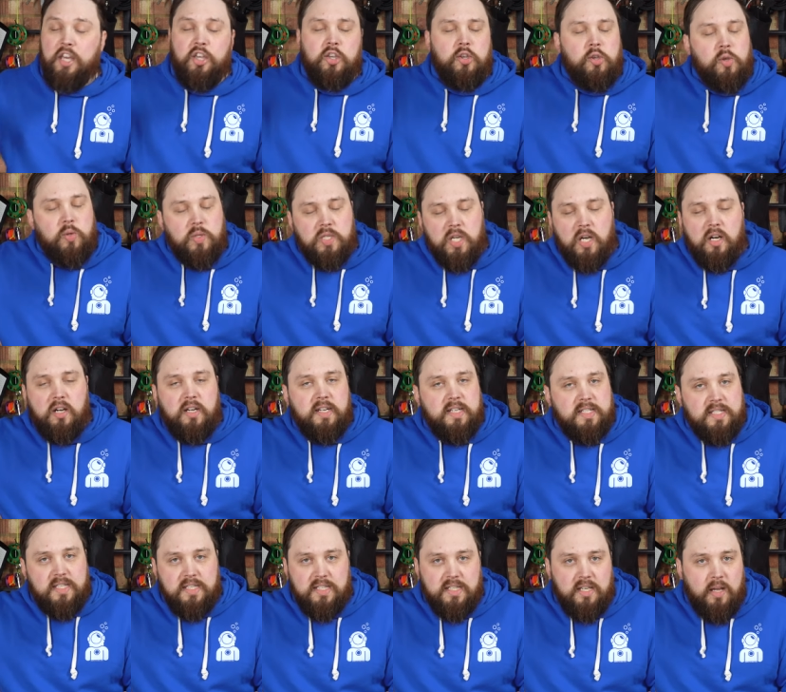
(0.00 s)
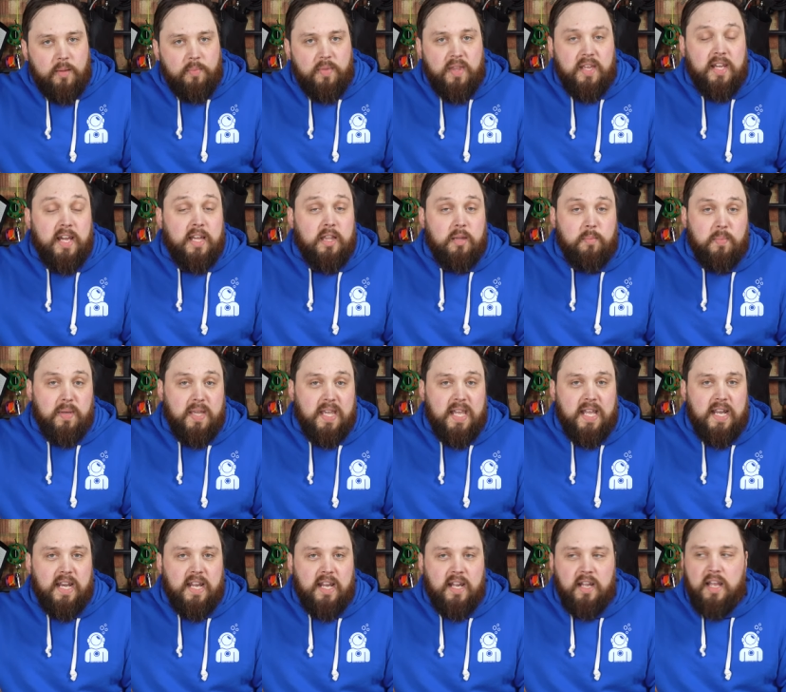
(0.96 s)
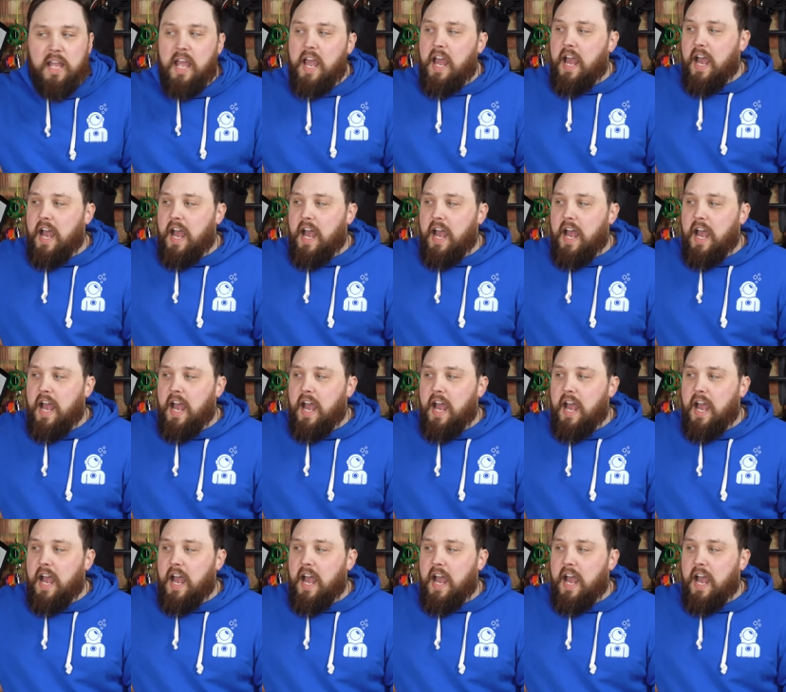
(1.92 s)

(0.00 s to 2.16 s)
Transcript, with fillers: You tie it to something at the beginning,